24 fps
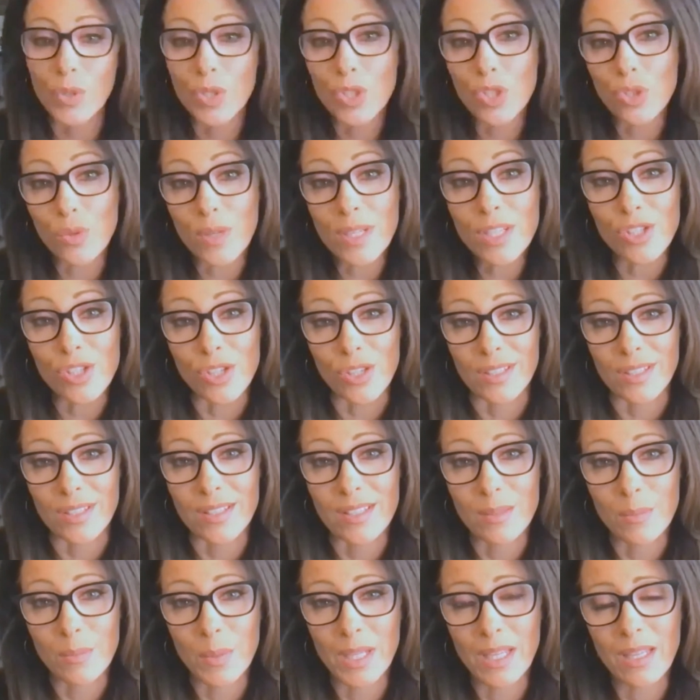the
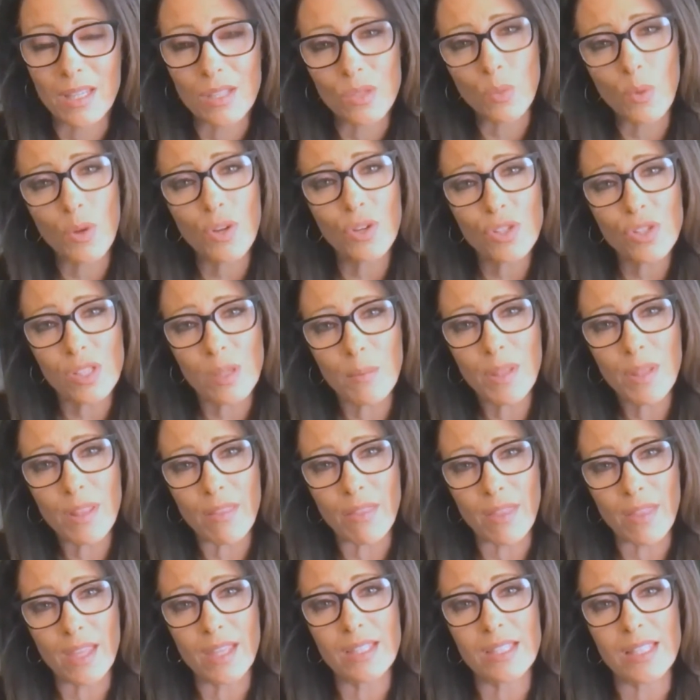restrictions, because what are some of the
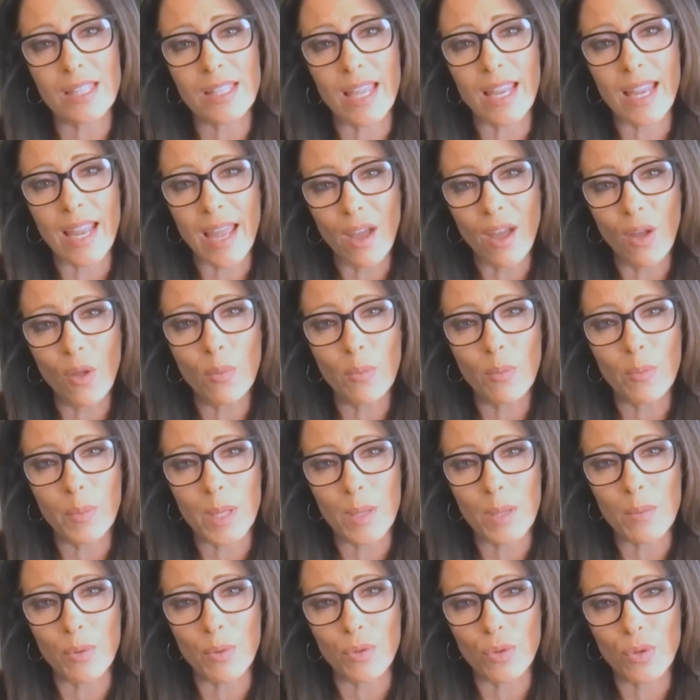things that help
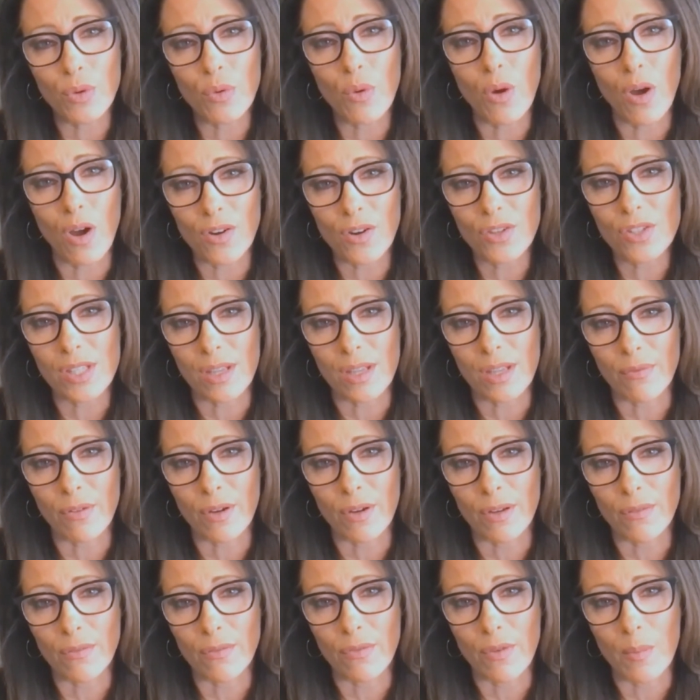people who are
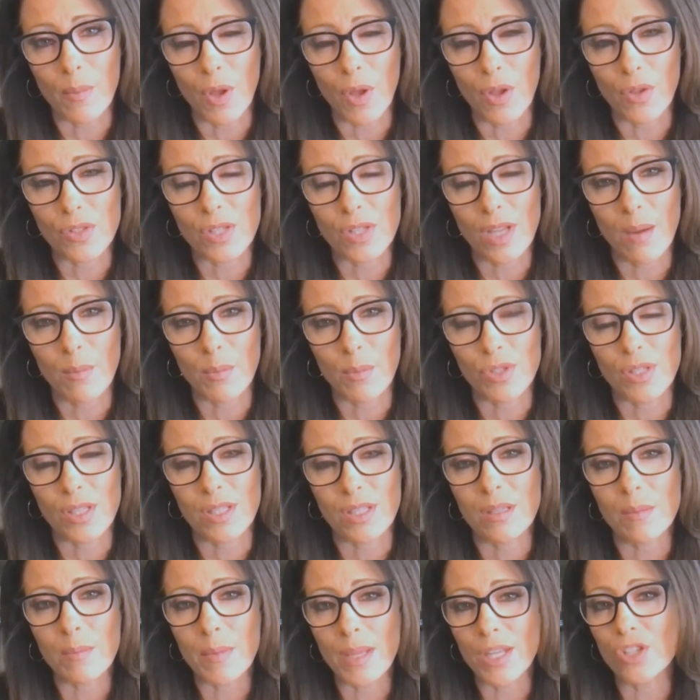suffering from Alzheimer's and
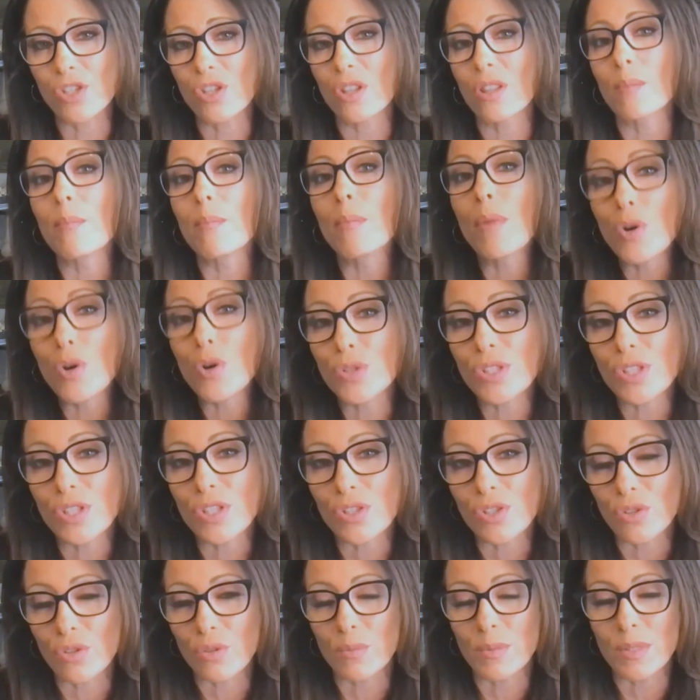dementia the most in
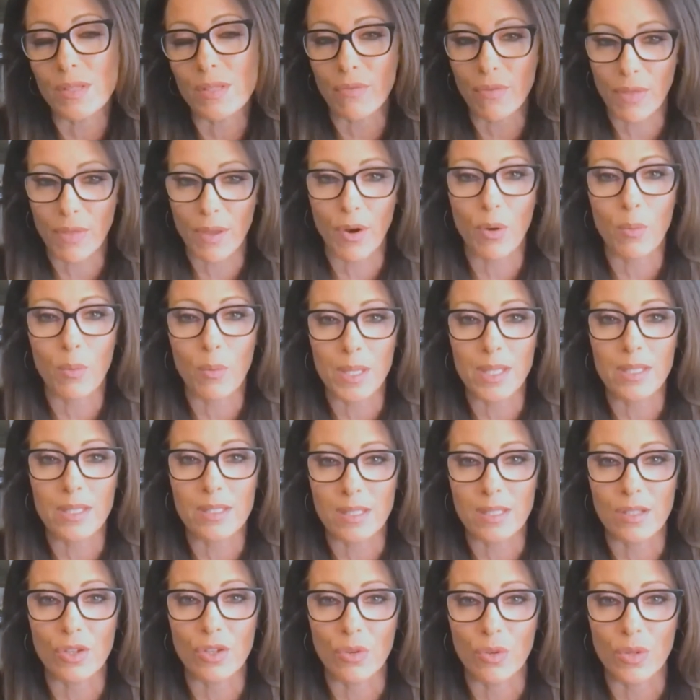terms of therapies
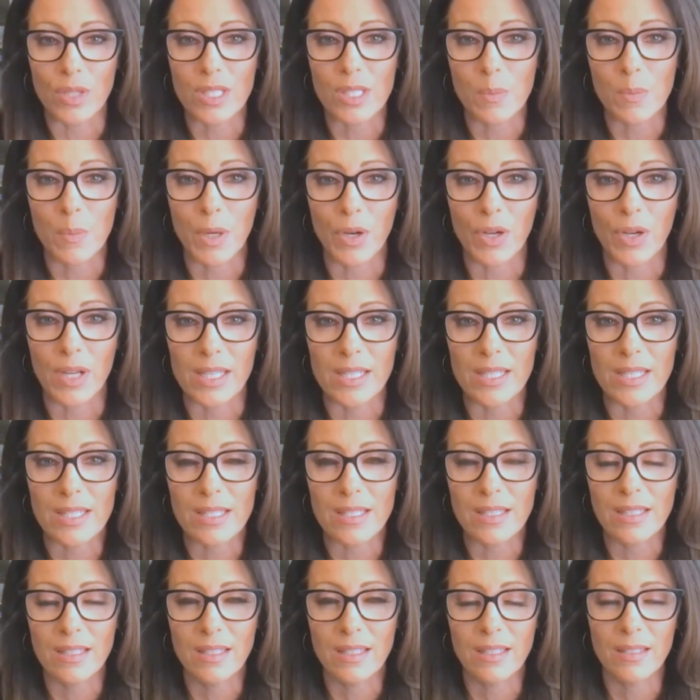in your experience?
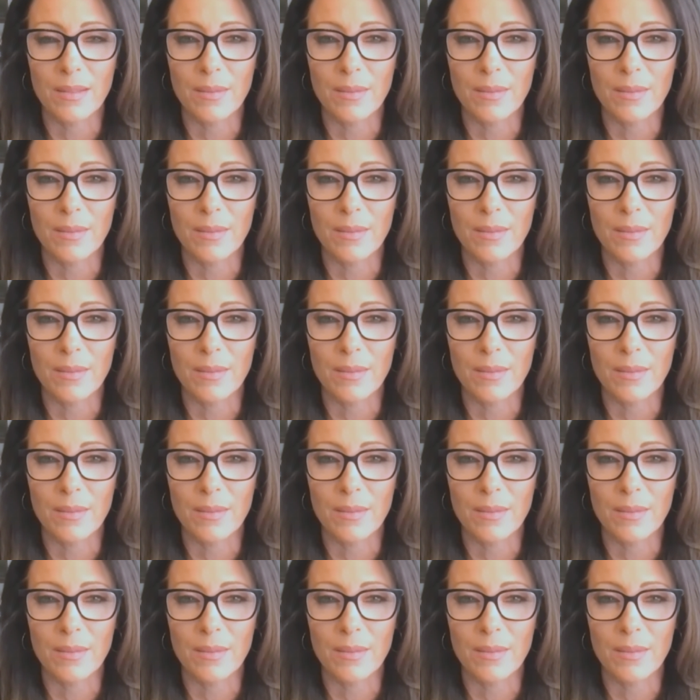